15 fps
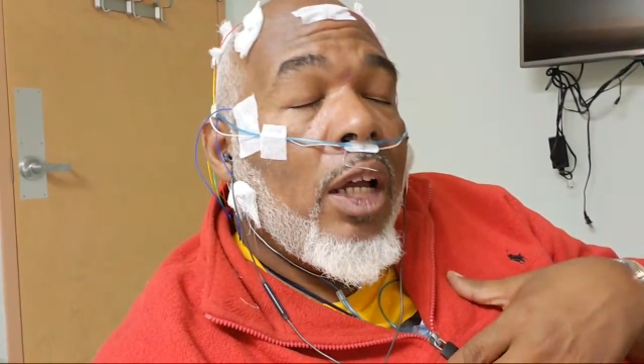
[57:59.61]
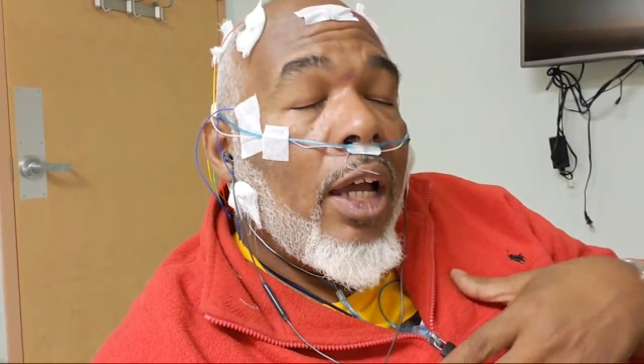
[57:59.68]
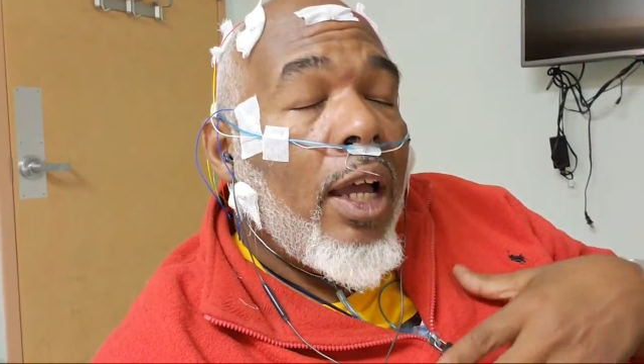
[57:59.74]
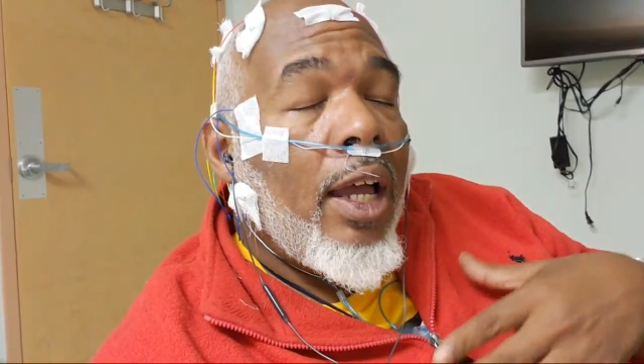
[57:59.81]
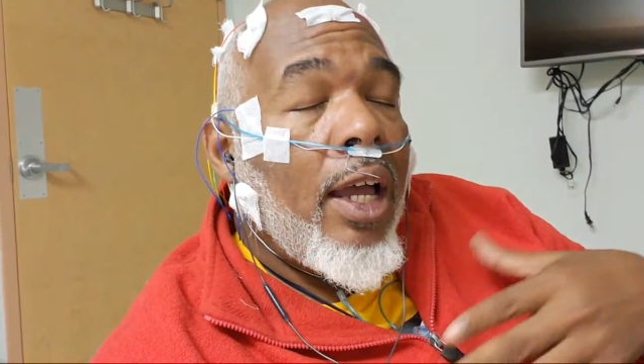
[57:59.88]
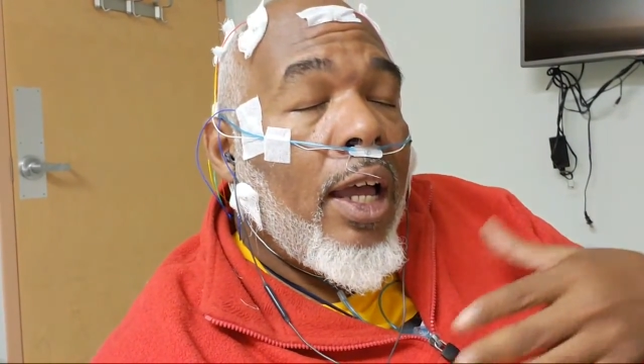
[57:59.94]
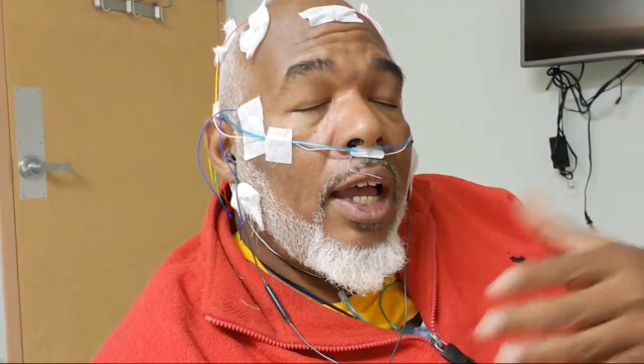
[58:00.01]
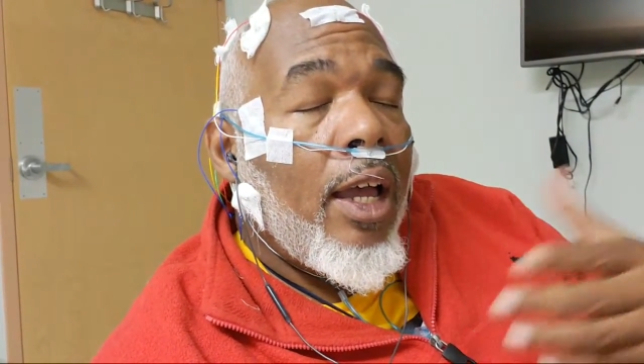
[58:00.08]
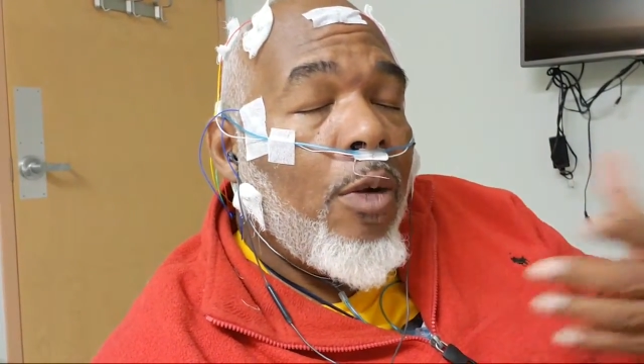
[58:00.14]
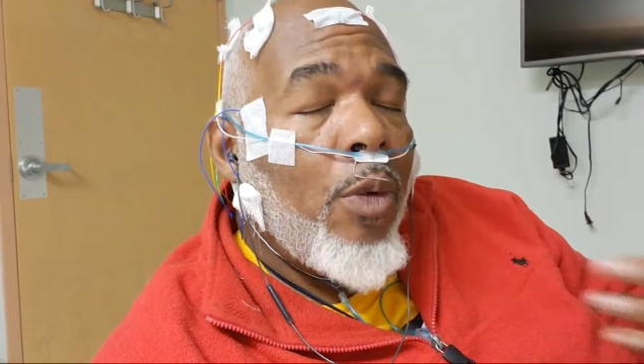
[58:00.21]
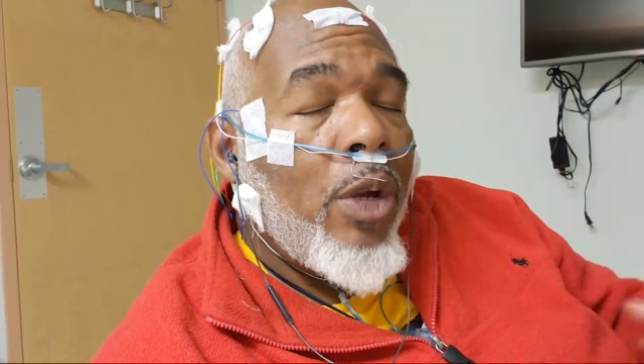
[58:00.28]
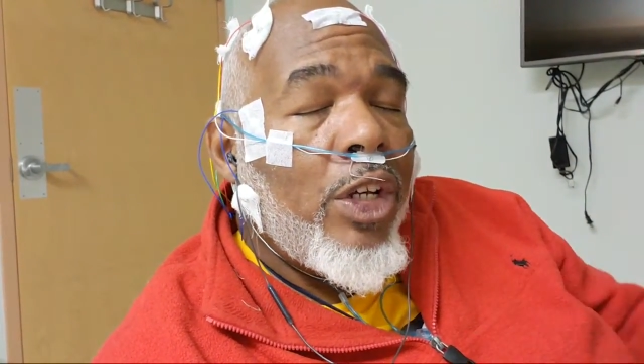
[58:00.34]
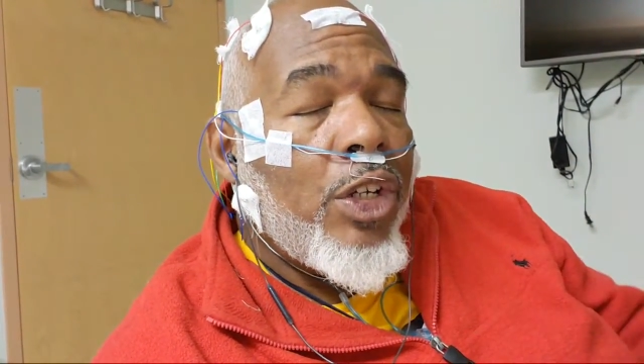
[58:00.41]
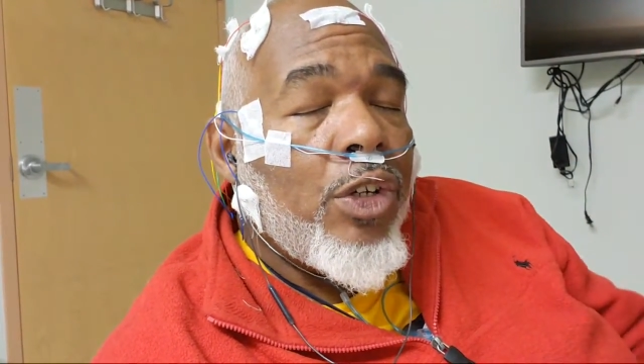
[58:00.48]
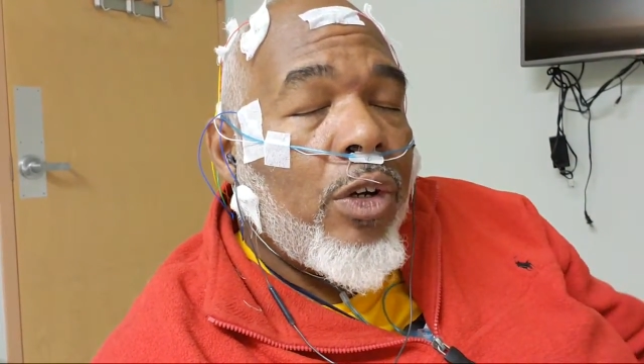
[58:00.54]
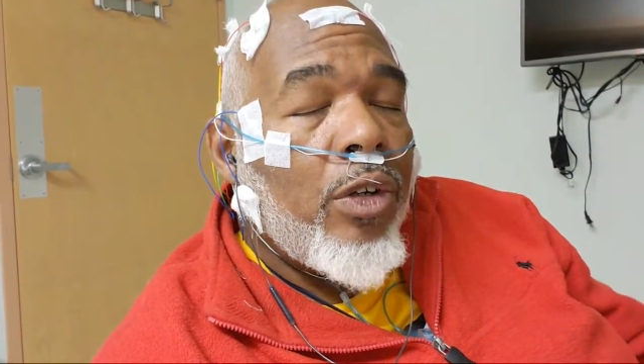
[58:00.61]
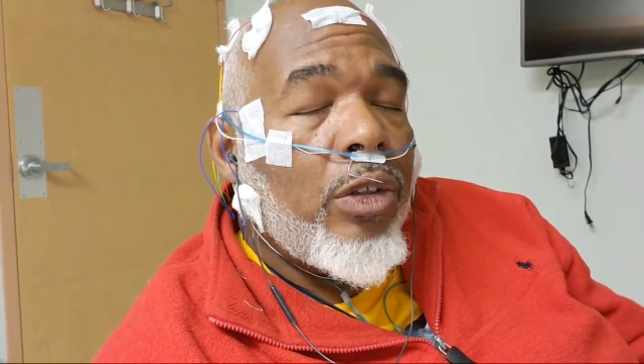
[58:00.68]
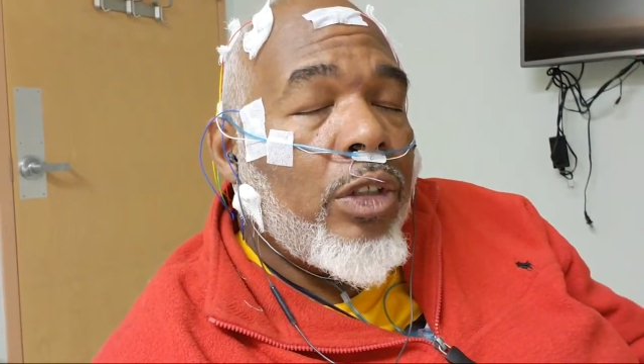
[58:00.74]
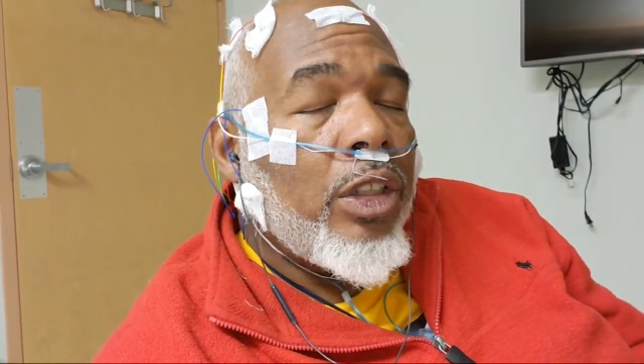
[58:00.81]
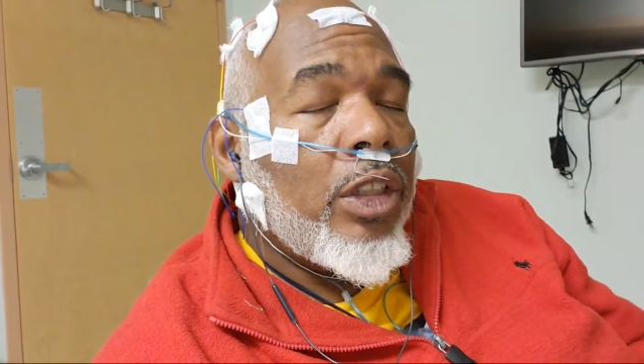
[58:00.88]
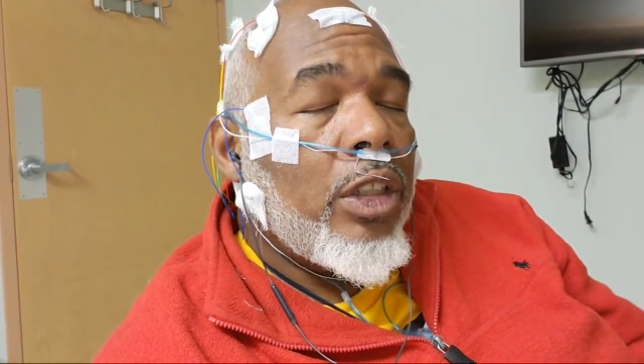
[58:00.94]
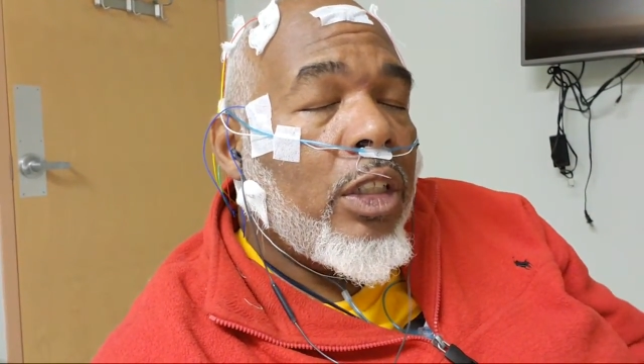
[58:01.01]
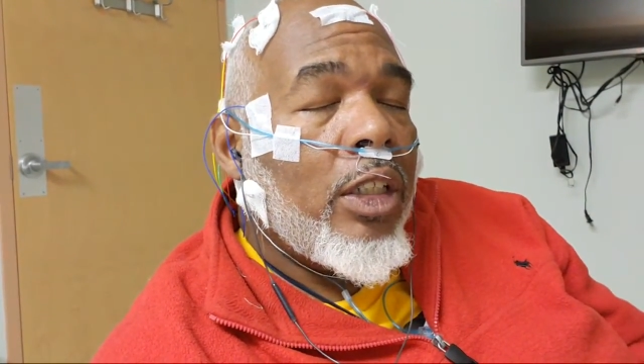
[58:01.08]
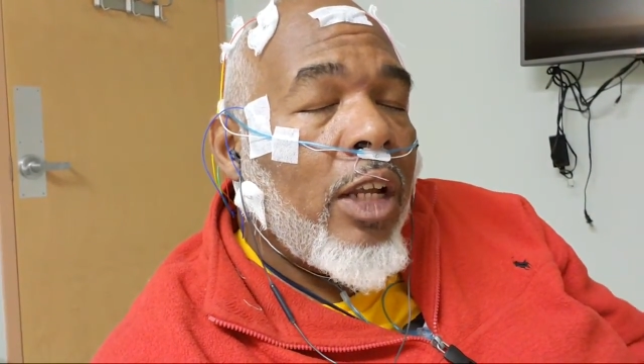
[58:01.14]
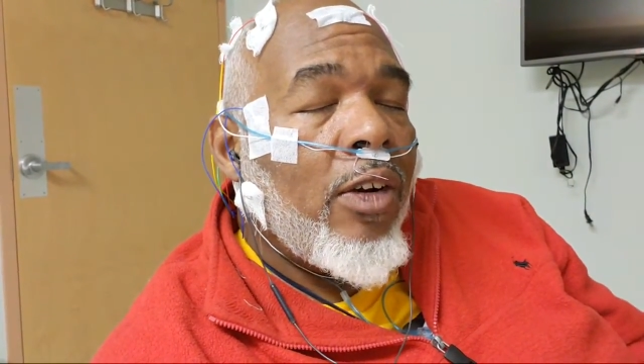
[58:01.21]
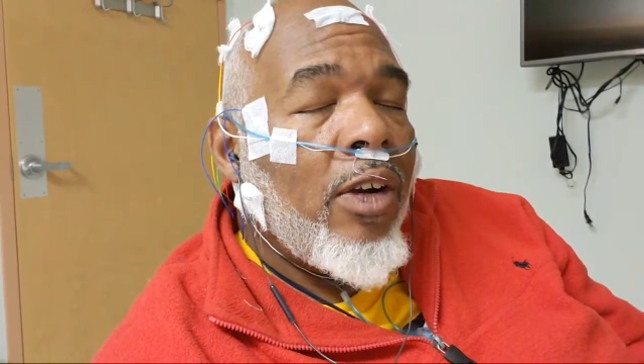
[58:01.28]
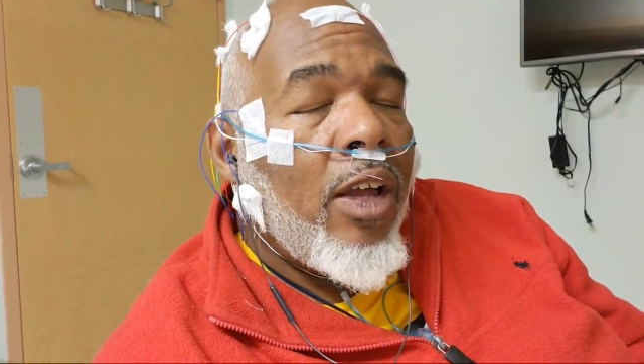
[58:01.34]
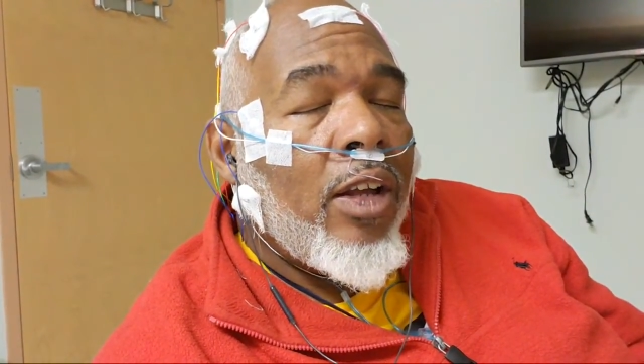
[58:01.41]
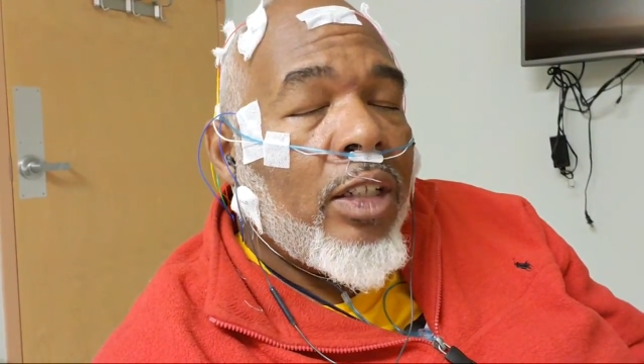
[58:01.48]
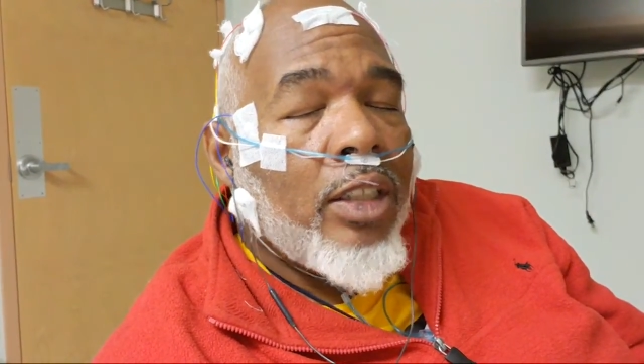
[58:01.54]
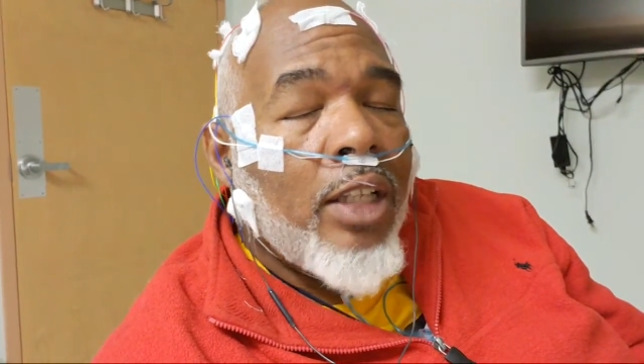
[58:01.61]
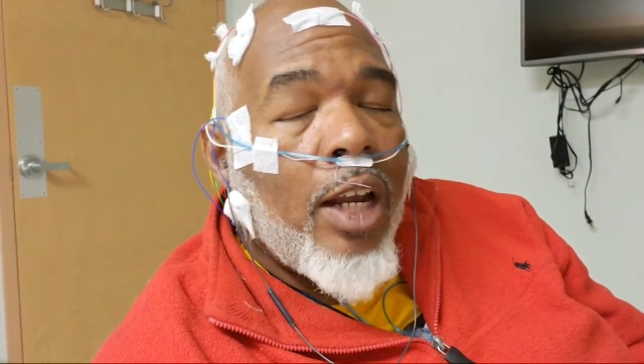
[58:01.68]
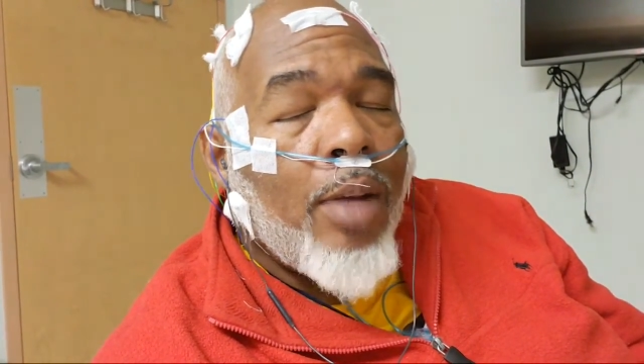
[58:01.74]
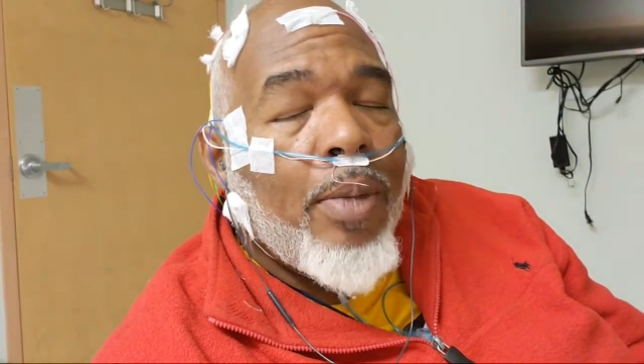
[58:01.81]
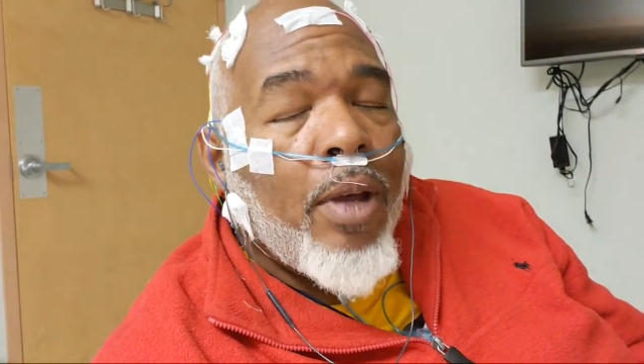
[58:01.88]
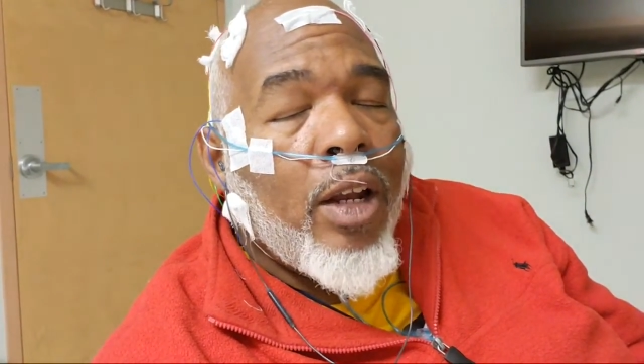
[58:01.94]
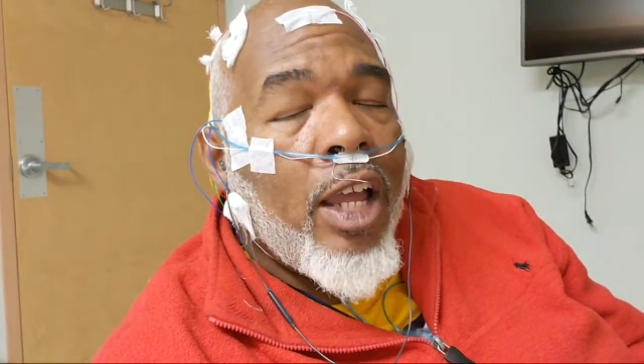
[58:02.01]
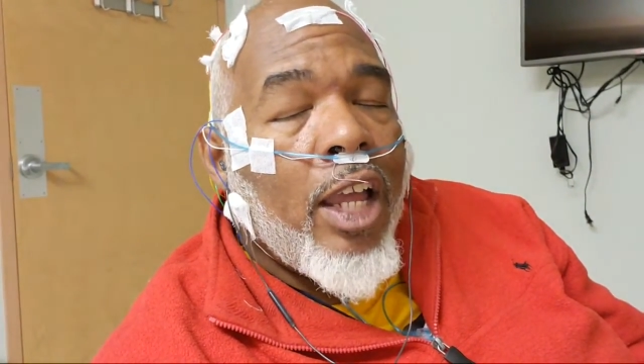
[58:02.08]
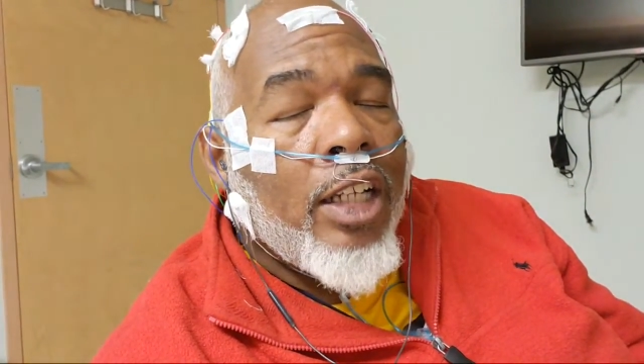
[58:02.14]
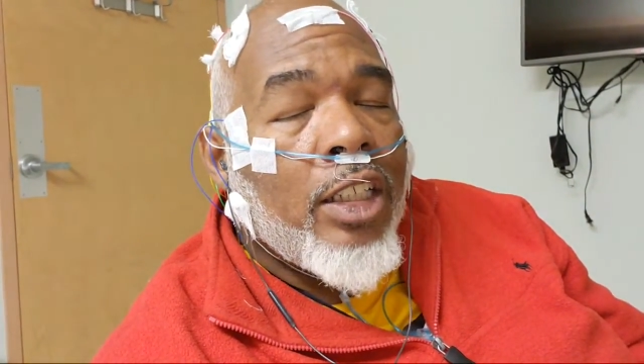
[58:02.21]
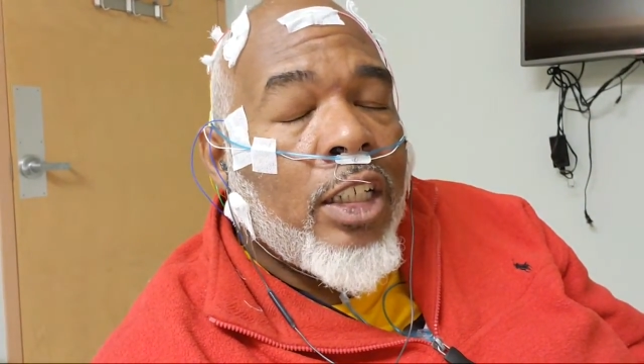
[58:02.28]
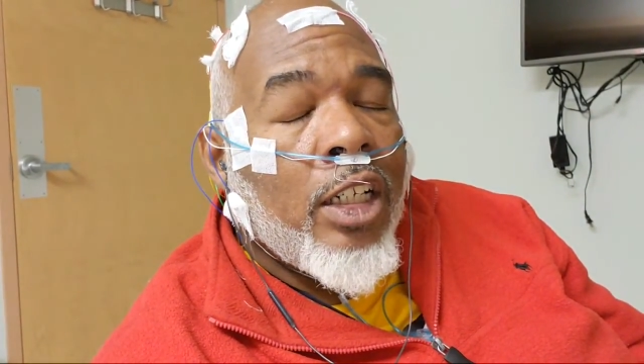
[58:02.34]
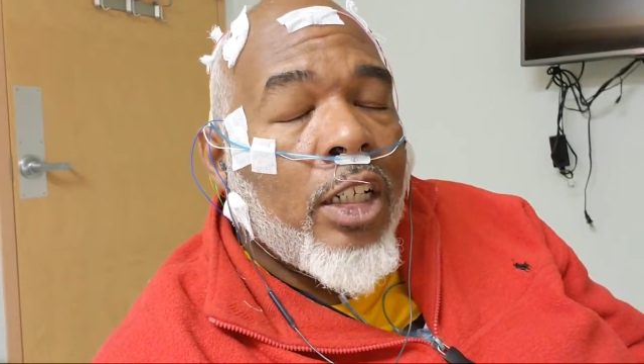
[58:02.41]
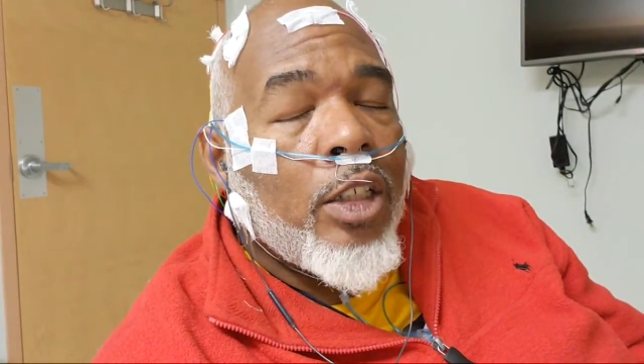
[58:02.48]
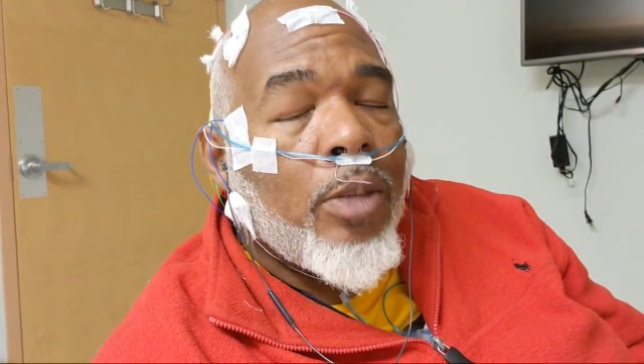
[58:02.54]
uh, We shirts that are out. It's not about I, it's, it's